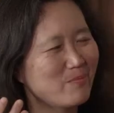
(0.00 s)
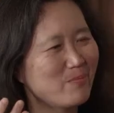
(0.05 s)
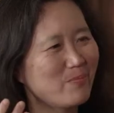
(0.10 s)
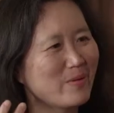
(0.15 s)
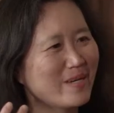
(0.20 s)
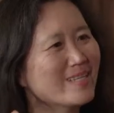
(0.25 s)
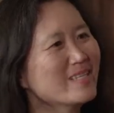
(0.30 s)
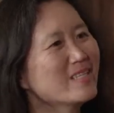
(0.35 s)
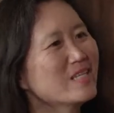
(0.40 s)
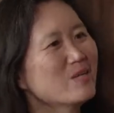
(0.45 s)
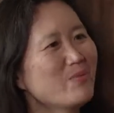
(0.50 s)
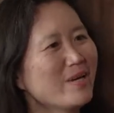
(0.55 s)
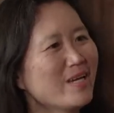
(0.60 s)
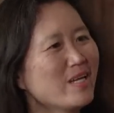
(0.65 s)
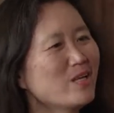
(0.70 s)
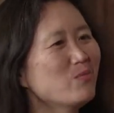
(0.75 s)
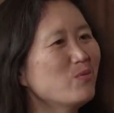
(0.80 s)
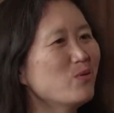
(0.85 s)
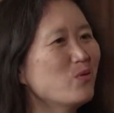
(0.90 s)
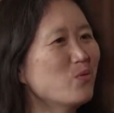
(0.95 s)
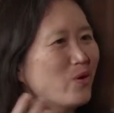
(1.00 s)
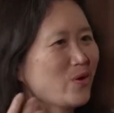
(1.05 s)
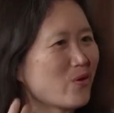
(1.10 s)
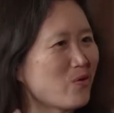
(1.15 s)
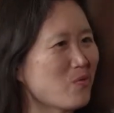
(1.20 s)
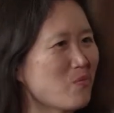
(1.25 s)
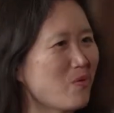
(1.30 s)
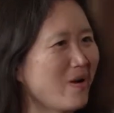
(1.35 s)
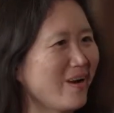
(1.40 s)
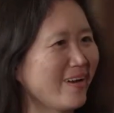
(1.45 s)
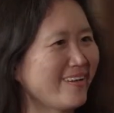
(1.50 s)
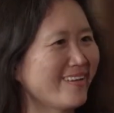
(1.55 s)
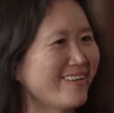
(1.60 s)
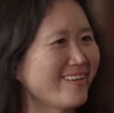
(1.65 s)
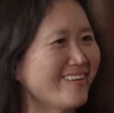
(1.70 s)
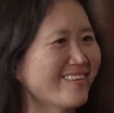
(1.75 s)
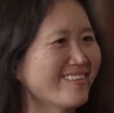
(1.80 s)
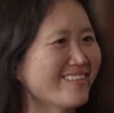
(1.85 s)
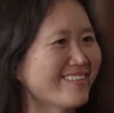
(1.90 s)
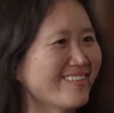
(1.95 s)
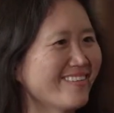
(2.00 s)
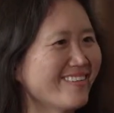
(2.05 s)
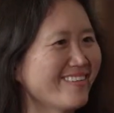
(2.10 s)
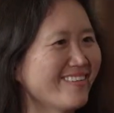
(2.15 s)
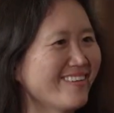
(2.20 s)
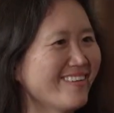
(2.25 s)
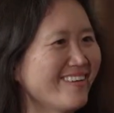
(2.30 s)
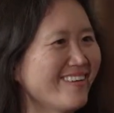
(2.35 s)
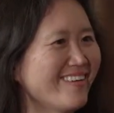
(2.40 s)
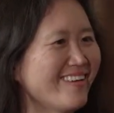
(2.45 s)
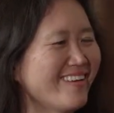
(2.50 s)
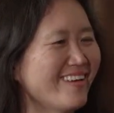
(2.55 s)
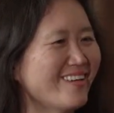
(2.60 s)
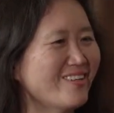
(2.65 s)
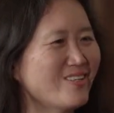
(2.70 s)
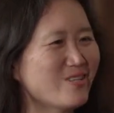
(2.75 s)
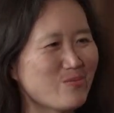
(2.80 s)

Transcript: but it's debatable where your mind is. And